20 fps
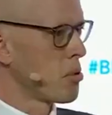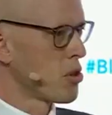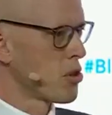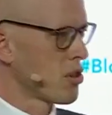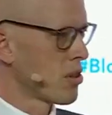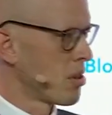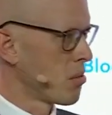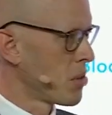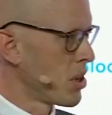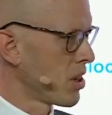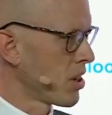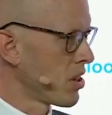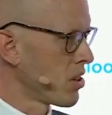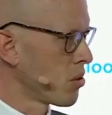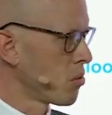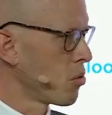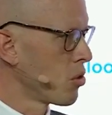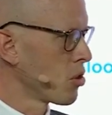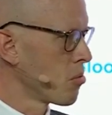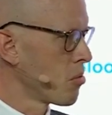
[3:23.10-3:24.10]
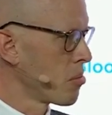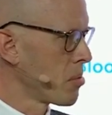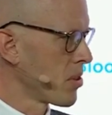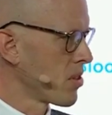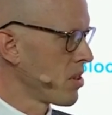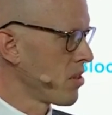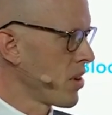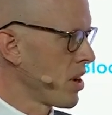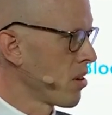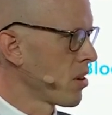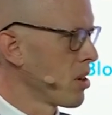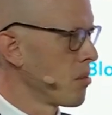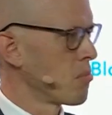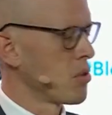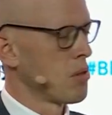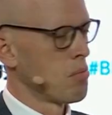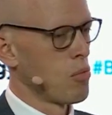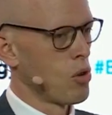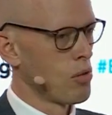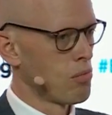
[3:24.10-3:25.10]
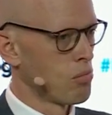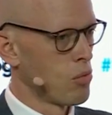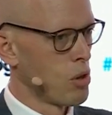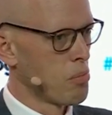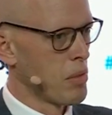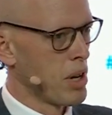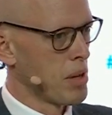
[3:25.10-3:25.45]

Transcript: push the market towards more positive outcomes and what